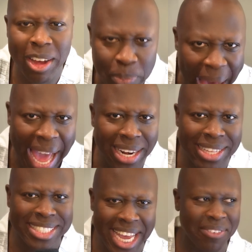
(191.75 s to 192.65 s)

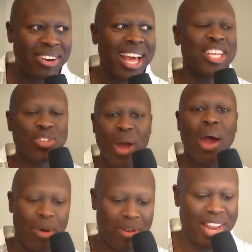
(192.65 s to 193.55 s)
pilots ever. That's who I
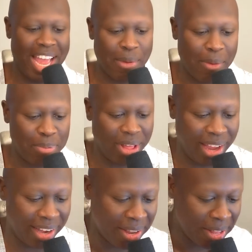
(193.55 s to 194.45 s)
want flying my
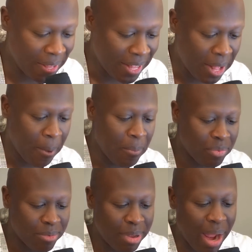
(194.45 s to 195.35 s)
plane.
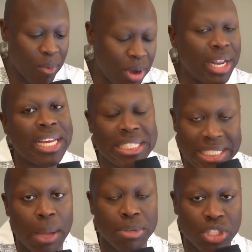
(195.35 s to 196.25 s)
But I will
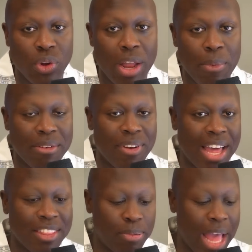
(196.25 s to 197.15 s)
accept a straight man
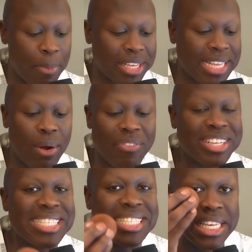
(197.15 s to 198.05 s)
flying the plane because I don't have to see